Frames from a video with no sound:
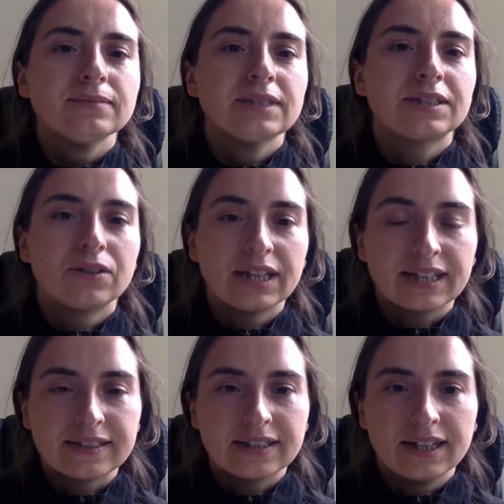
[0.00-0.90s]
So like I
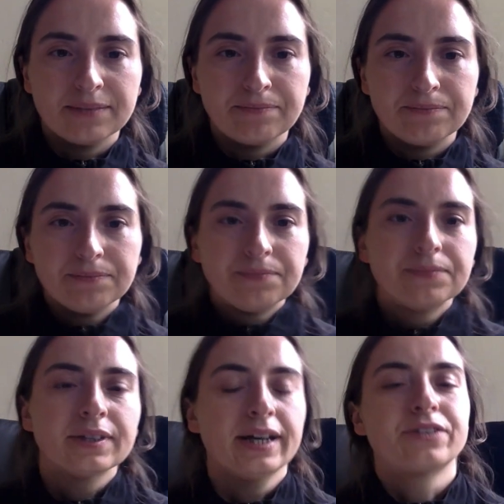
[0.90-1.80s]
said,
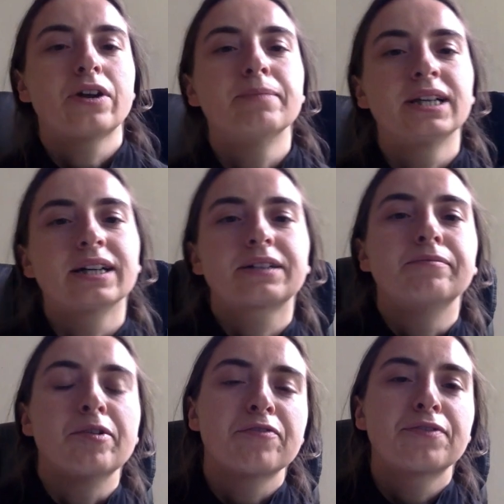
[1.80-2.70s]
I try my luck
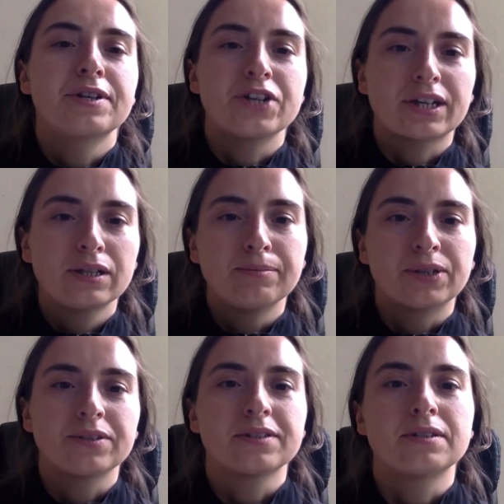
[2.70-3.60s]
with Jekyll
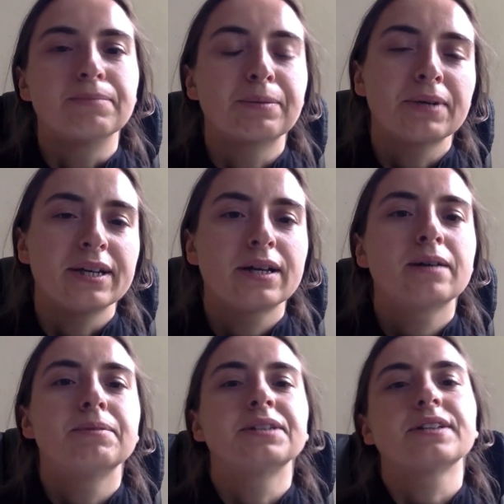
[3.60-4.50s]
because it's the big player,
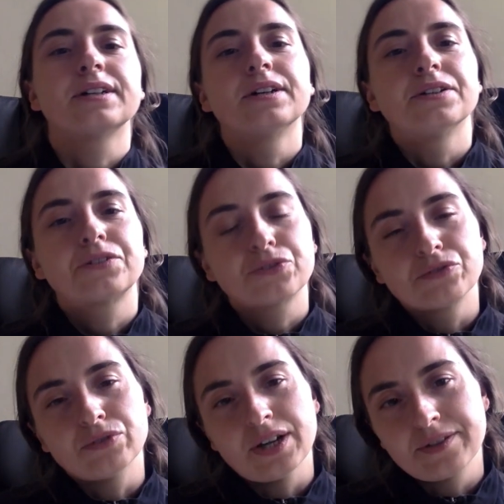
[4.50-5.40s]
but there are
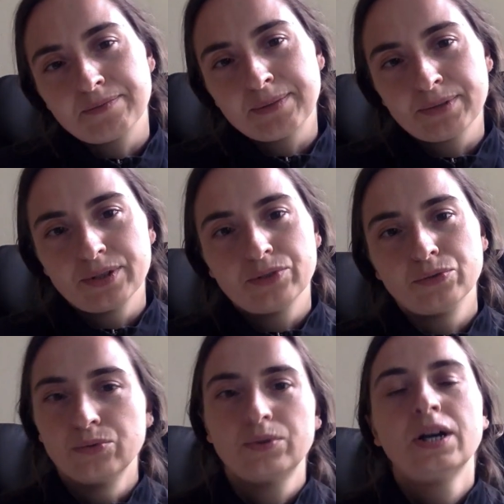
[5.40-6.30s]
two other people
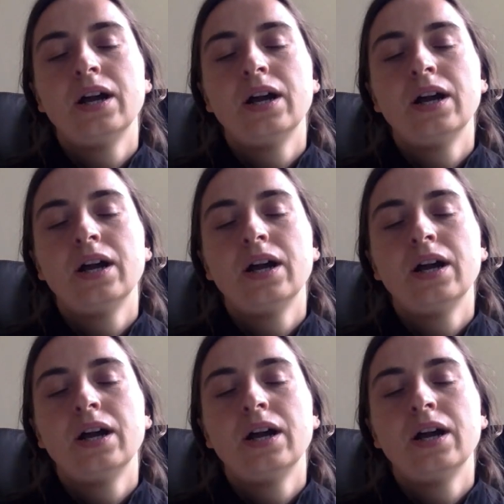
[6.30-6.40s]
who